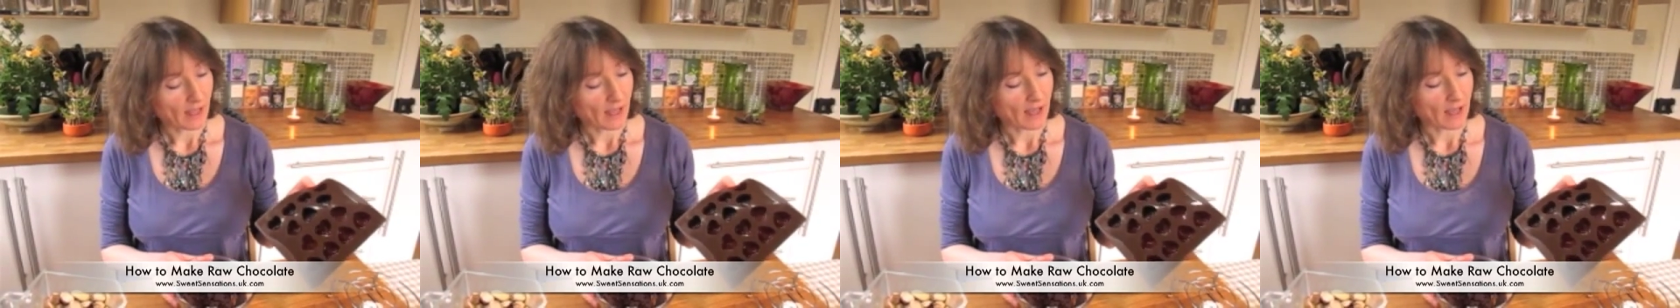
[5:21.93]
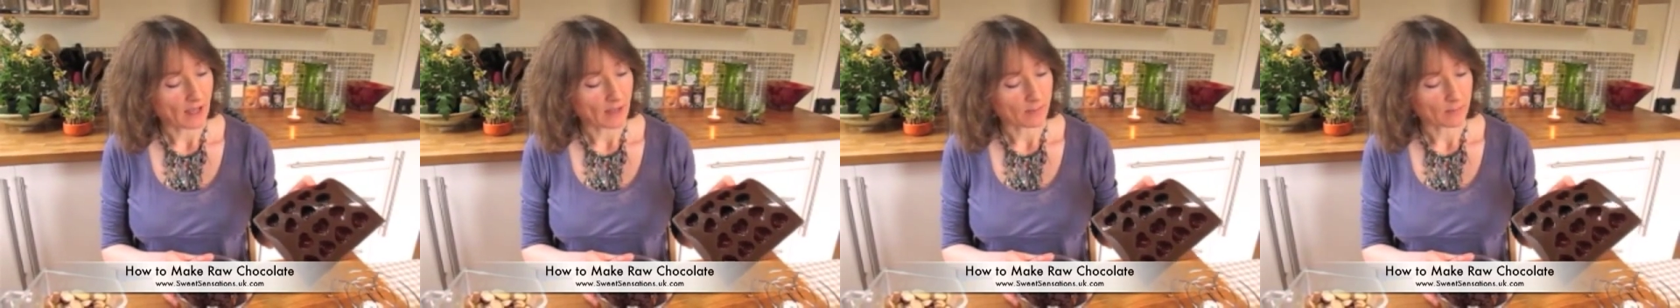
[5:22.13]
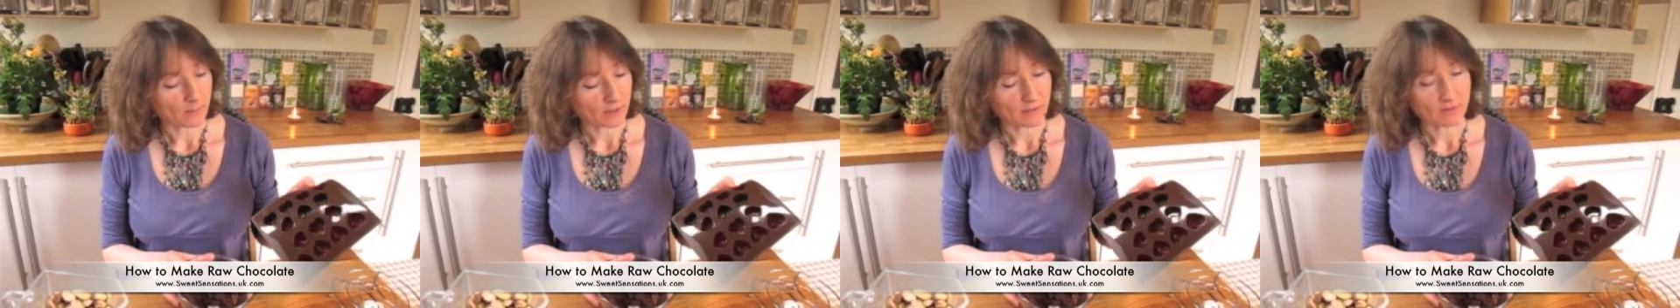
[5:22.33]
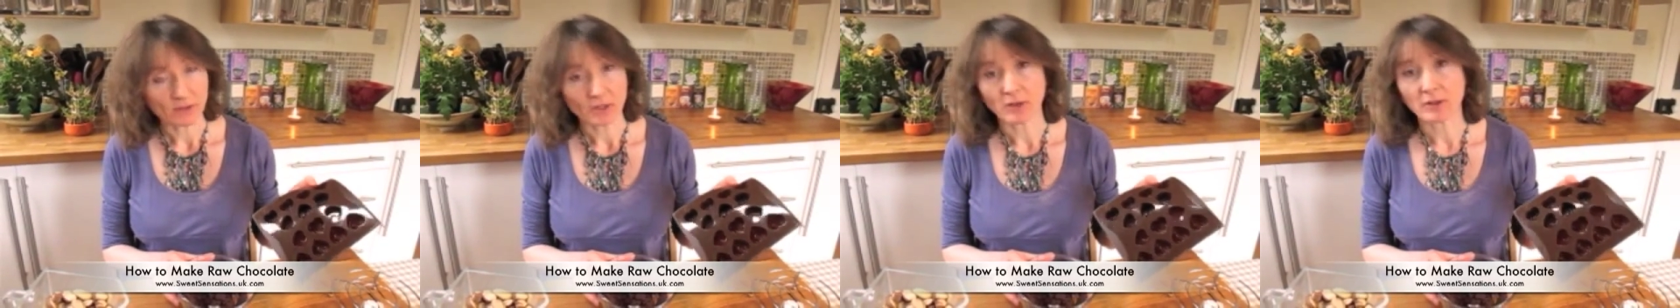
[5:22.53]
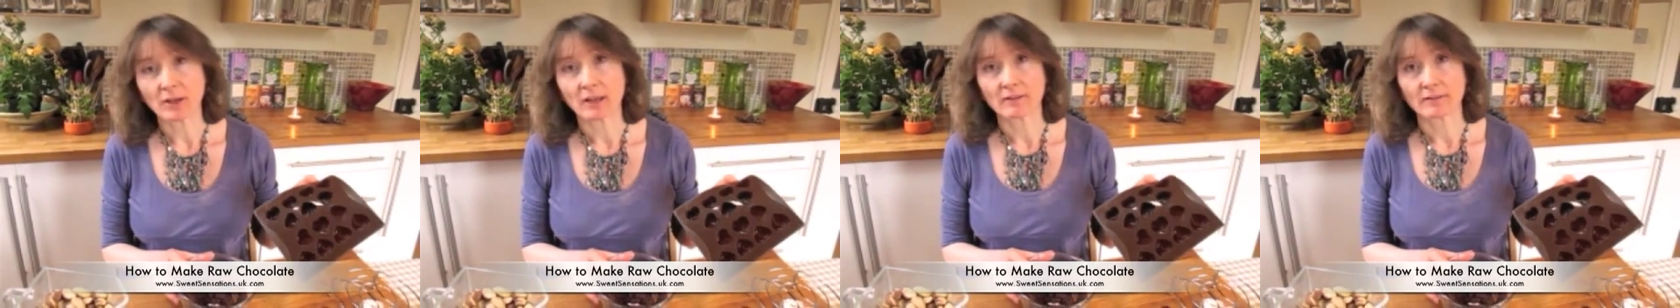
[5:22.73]
but if you
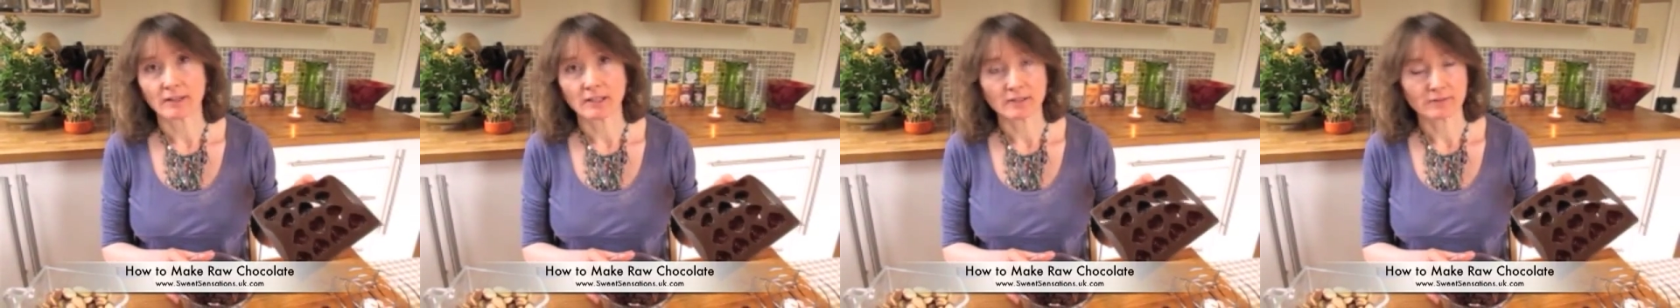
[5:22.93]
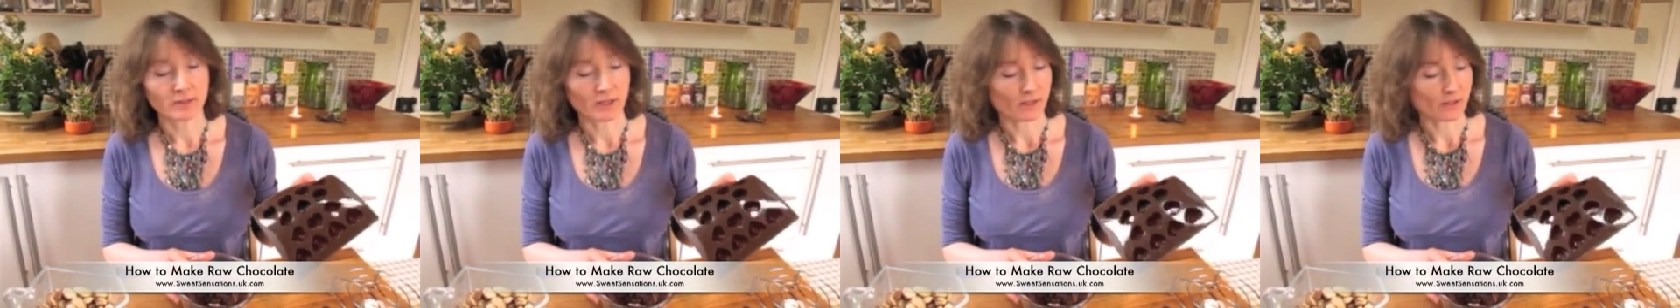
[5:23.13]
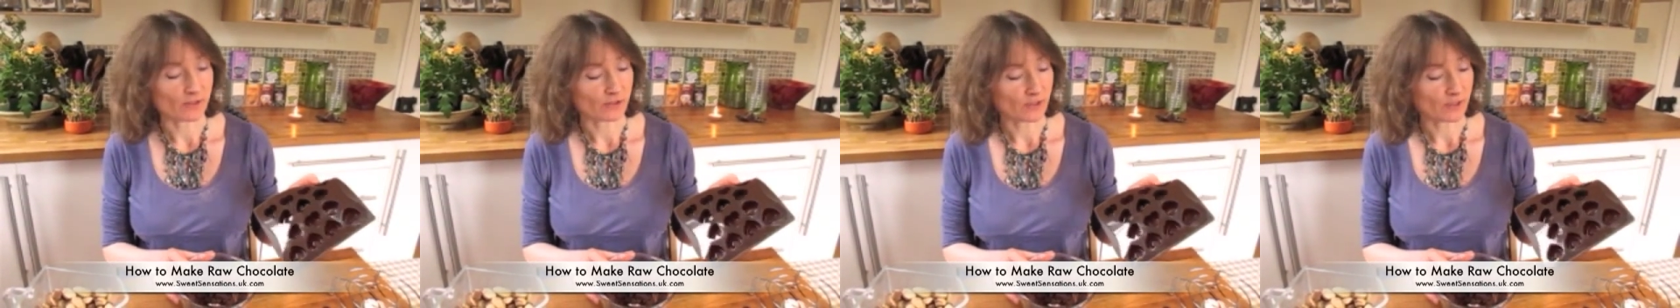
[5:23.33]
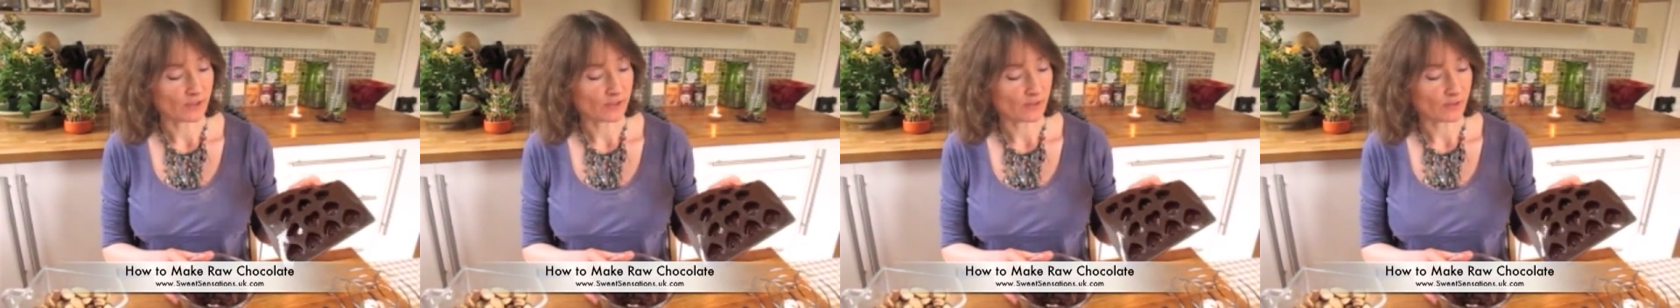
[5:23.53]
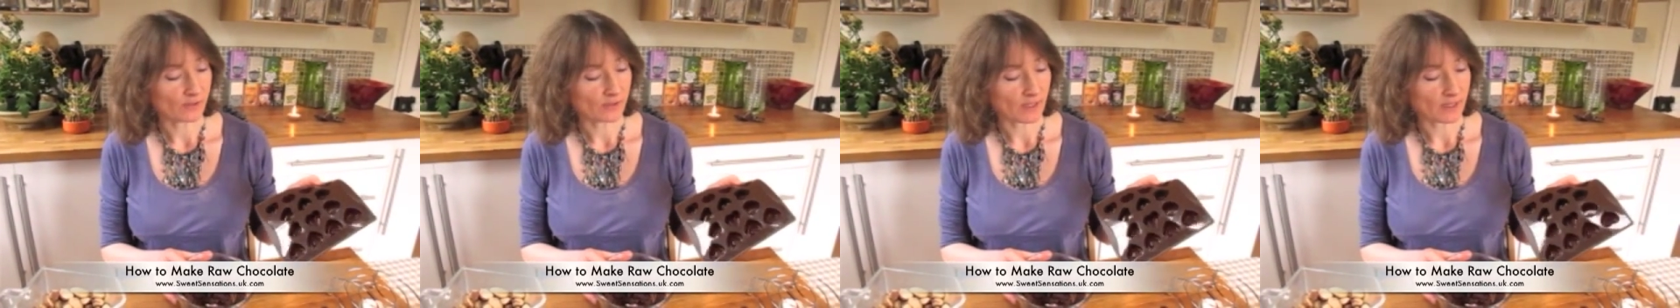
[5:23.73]
don't have any of those,
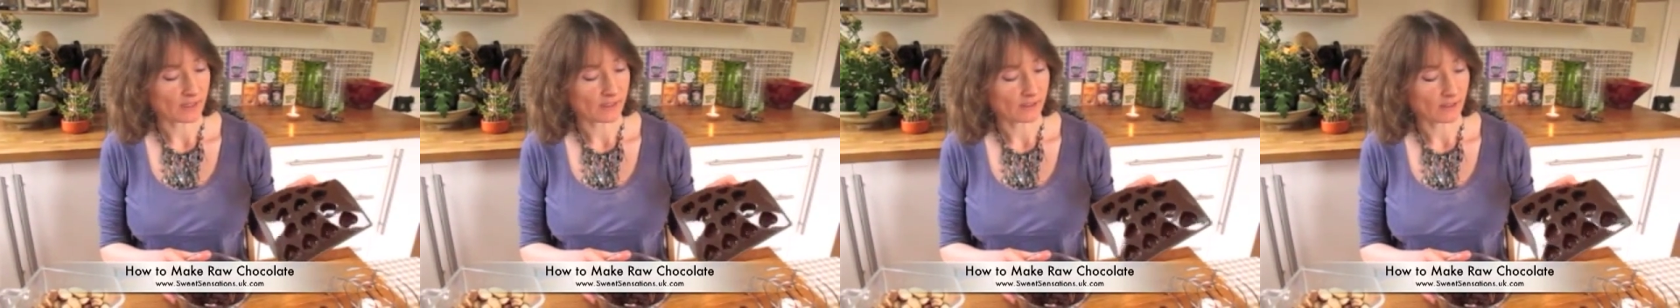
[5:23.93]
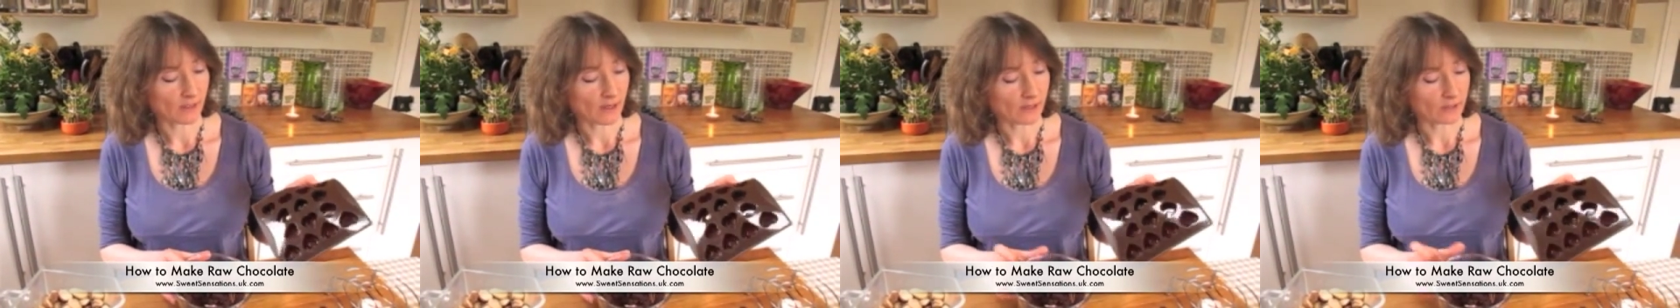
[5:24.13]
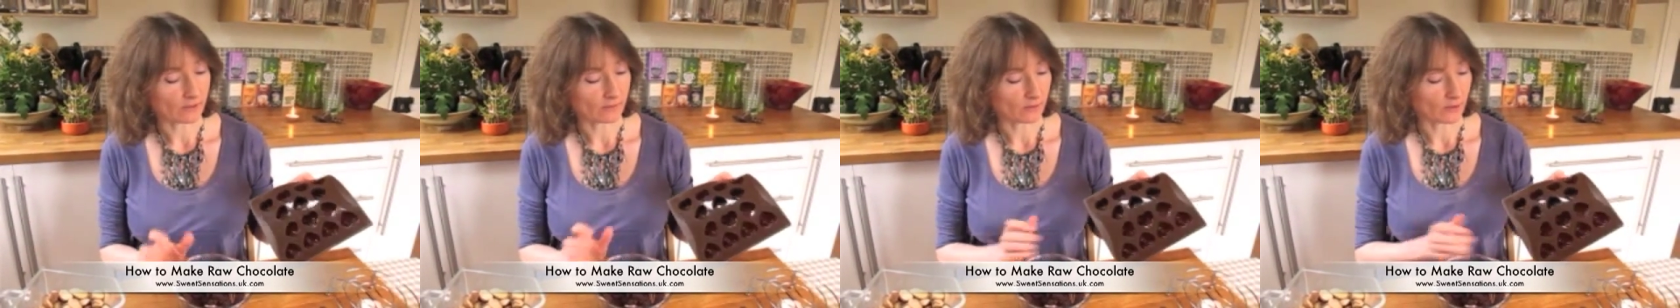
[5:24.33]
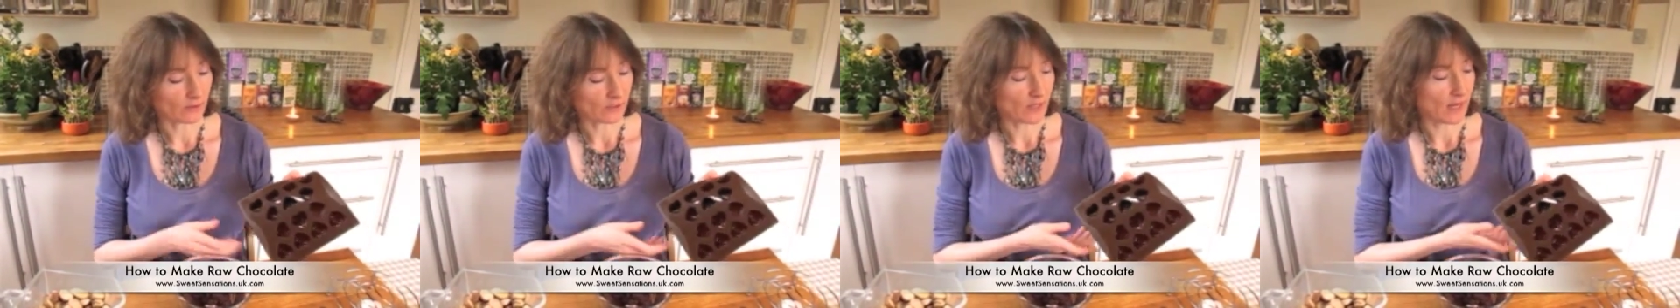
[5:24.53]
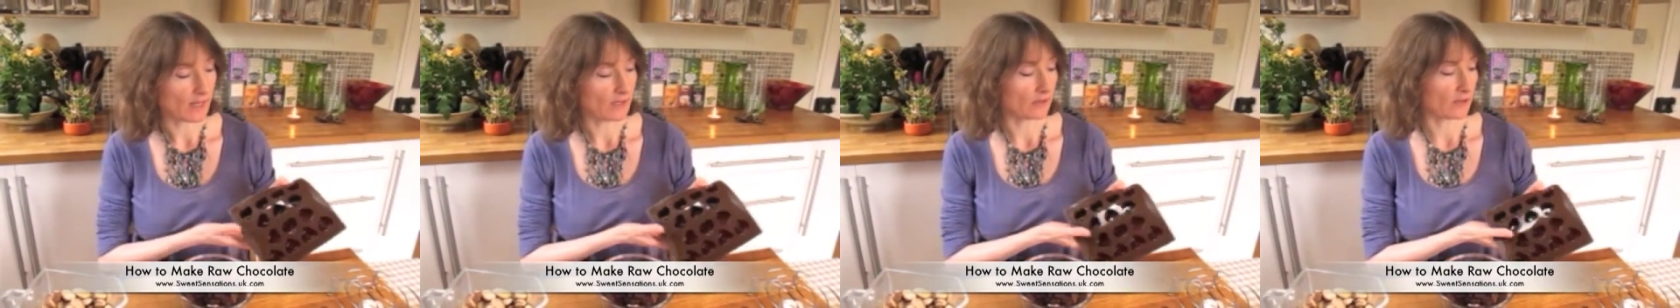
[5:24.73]
just use any kind of
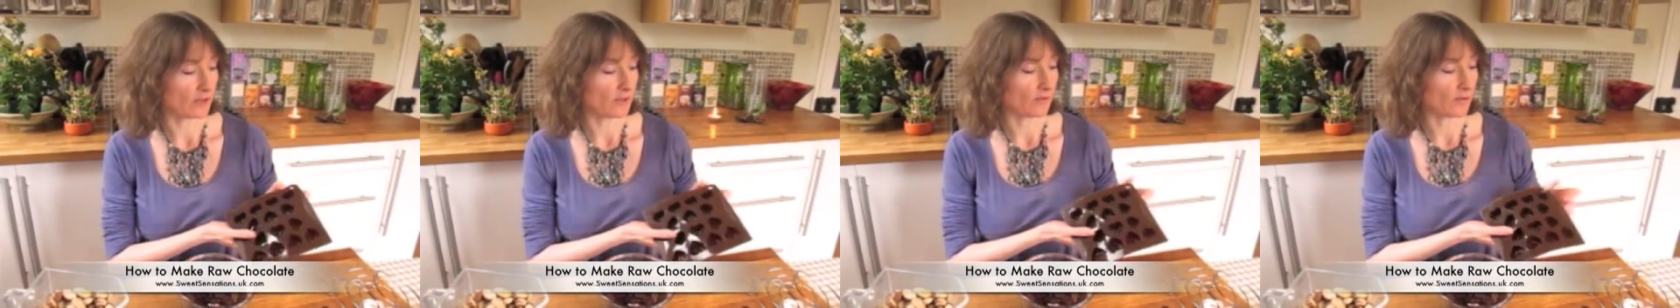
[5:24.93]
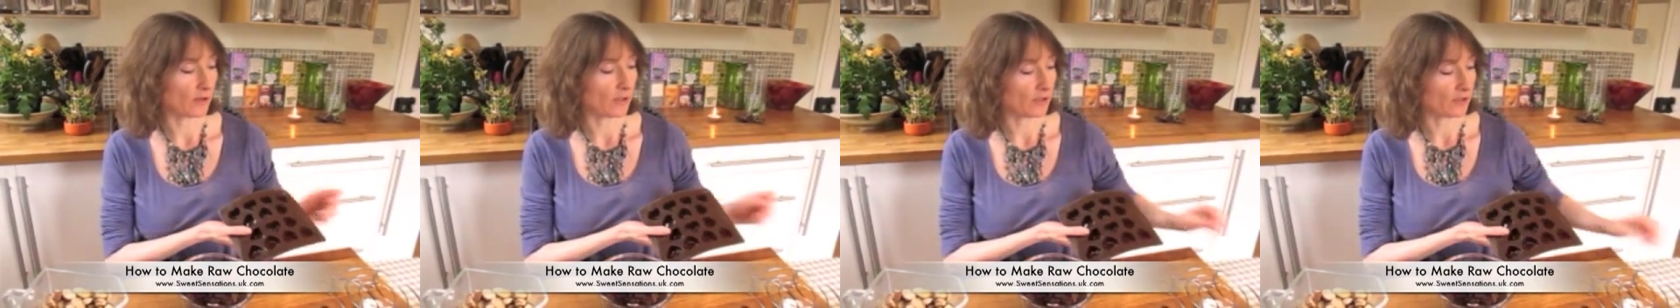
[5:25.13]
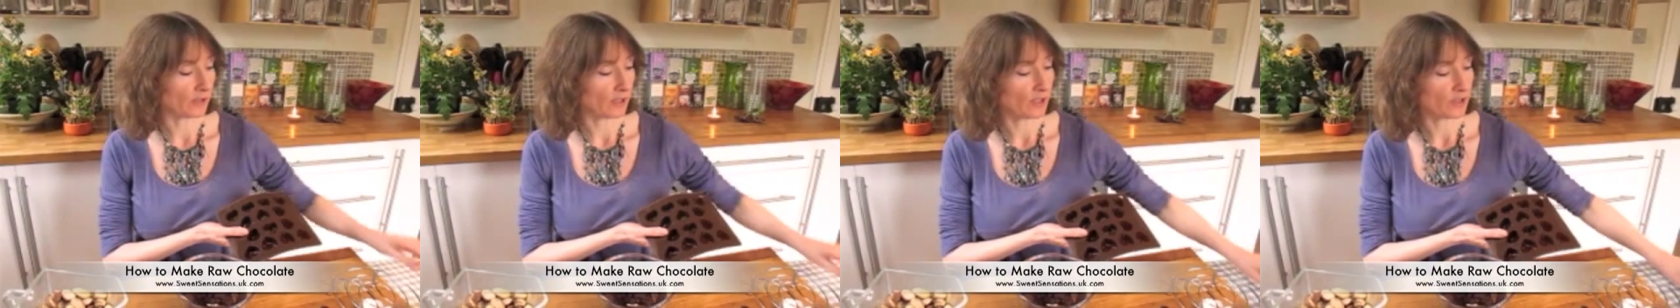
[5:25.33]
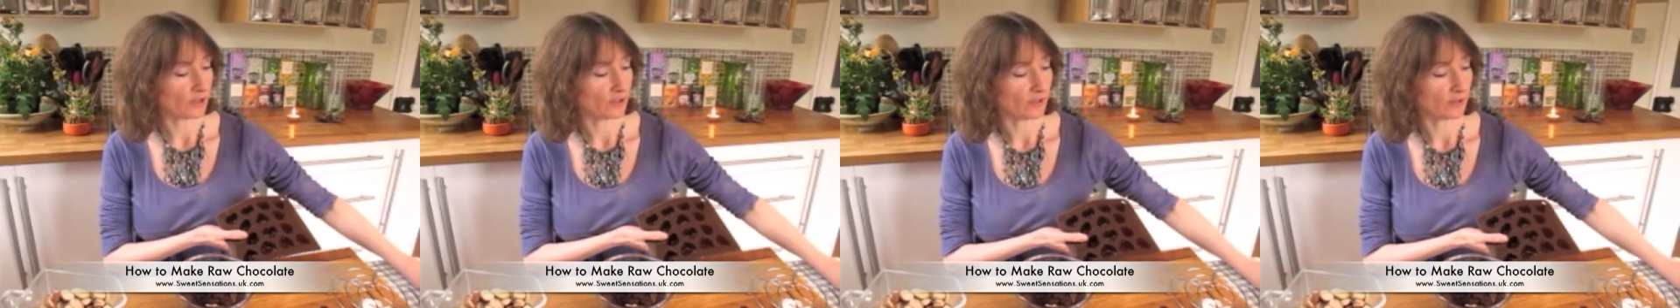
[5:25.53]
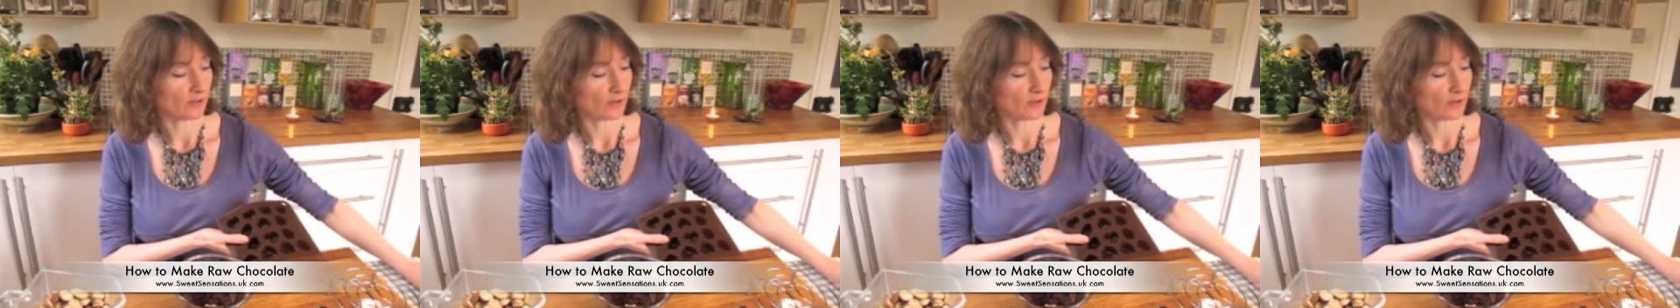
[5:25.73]
container that you've got in your kitchen.